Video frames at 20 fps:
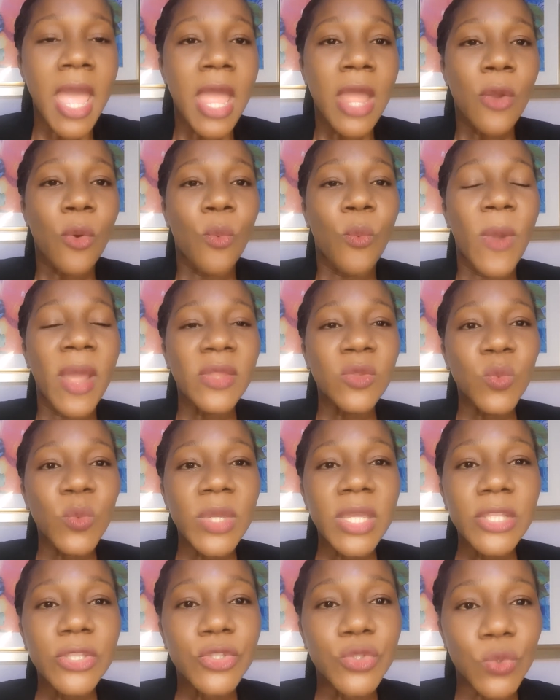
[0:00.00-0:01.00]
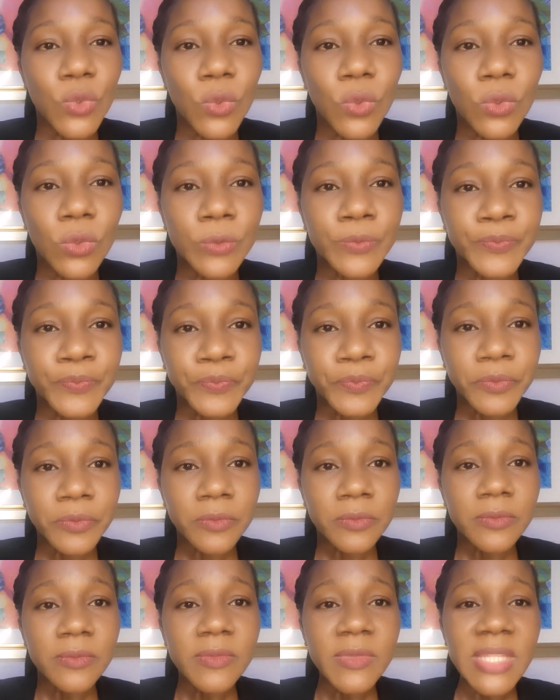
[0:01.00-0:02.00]
When we do
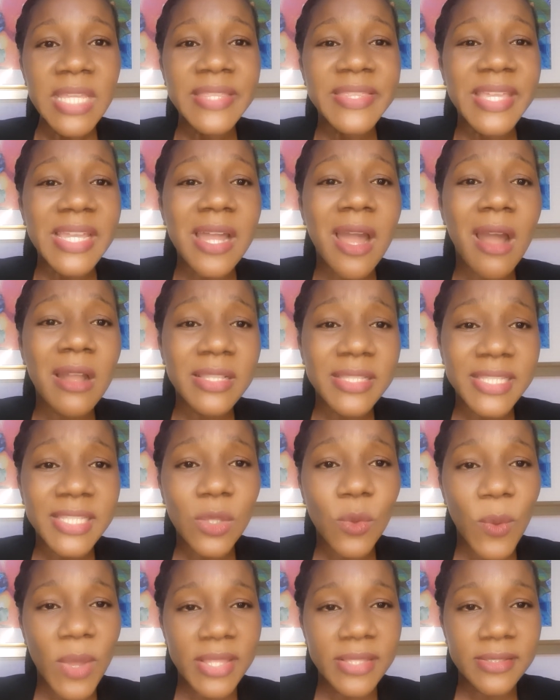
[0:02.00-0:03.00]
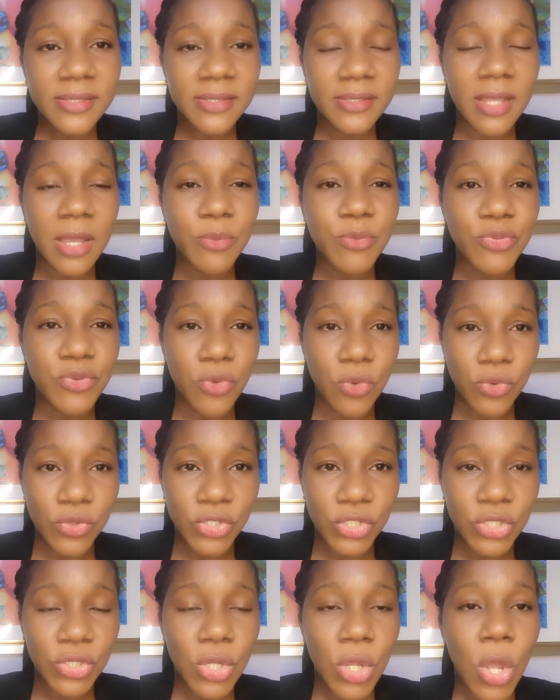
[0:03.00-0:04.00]
the consequence
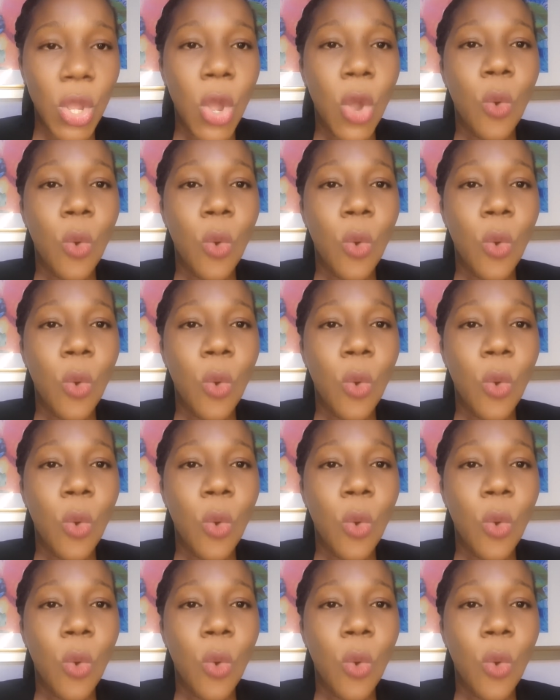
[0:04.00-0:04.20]
approach,